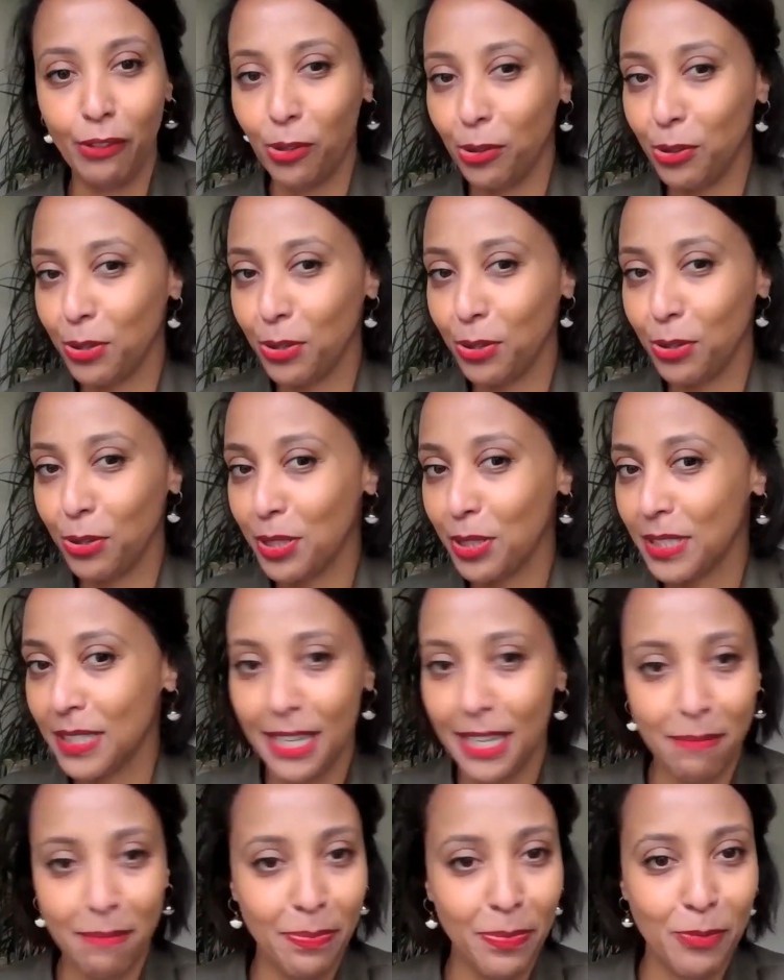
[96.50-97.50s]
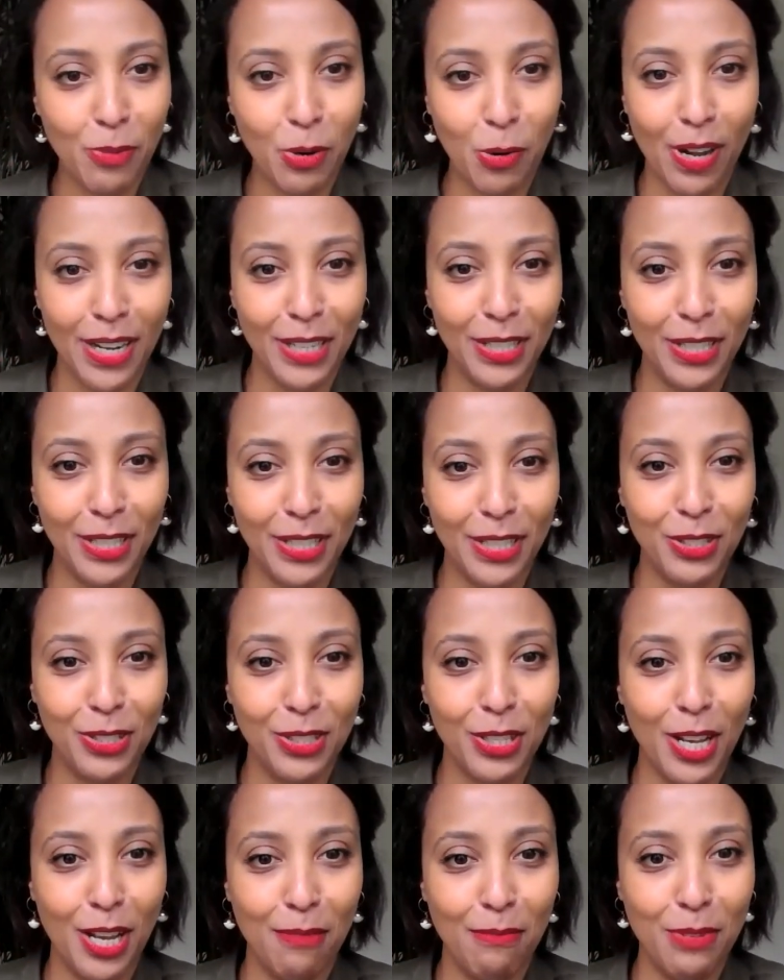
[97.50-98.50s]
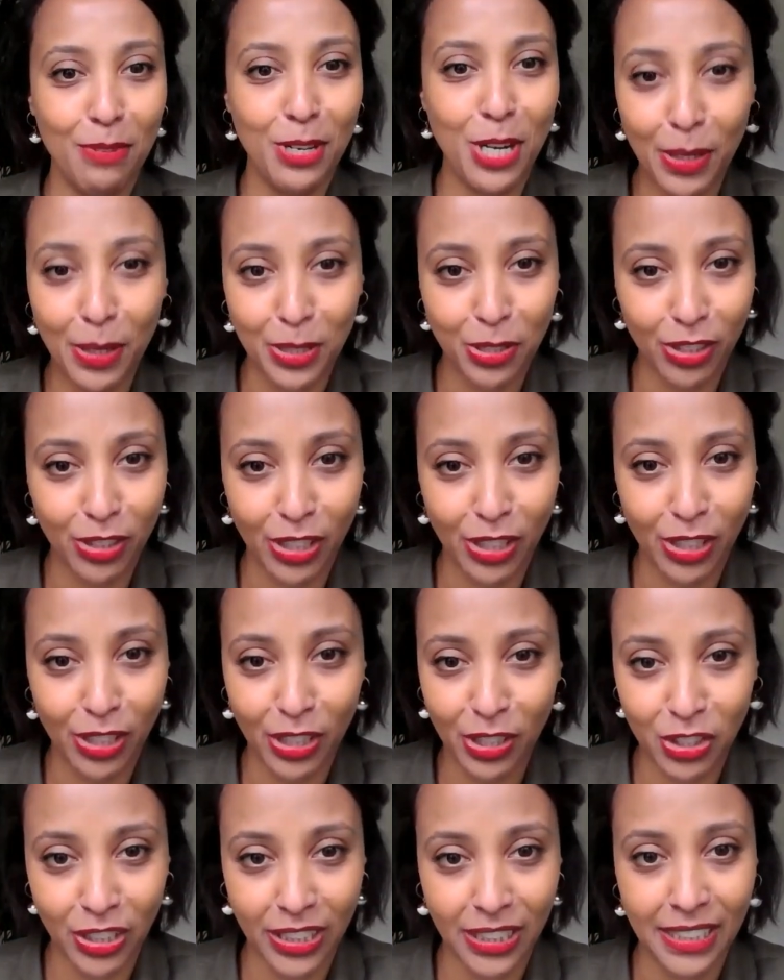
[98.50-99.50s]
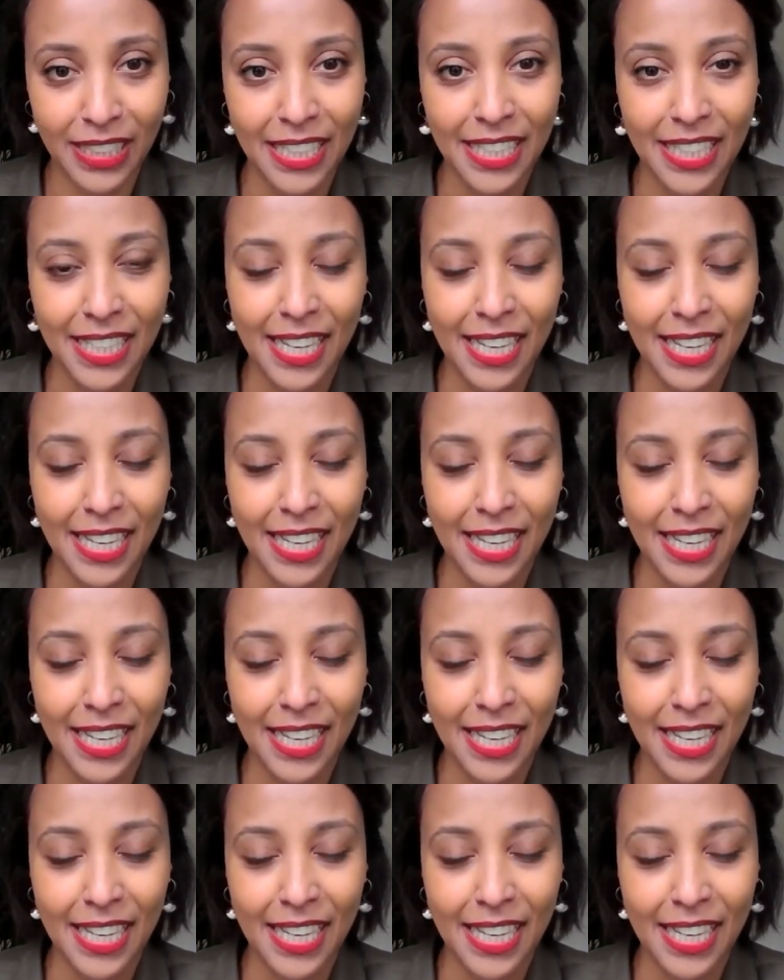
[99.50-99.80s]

Of course, Salim requires no introduction.